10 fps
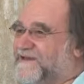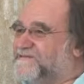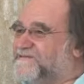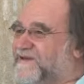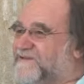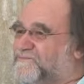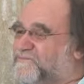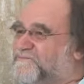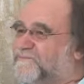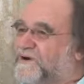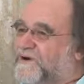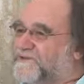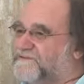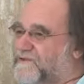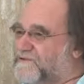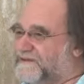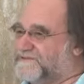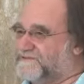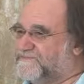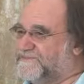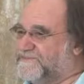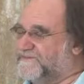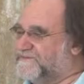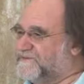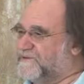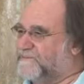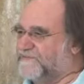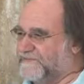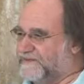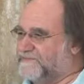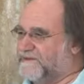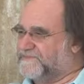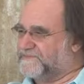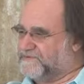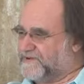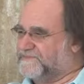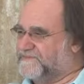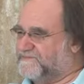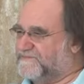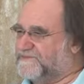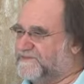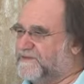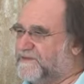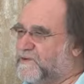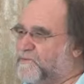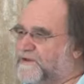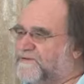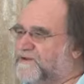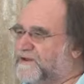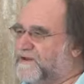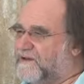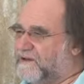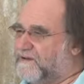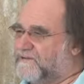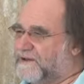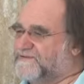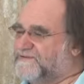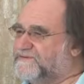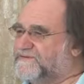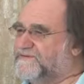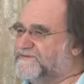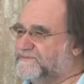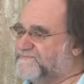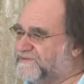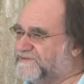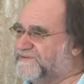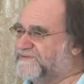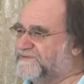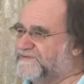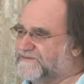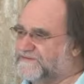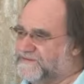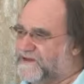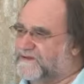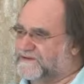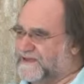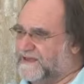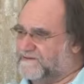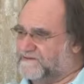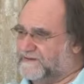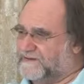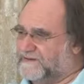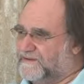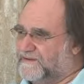And in fact, part of our activities, you know, I was saying about this creativity, one of our activities and businesses is an art gallery.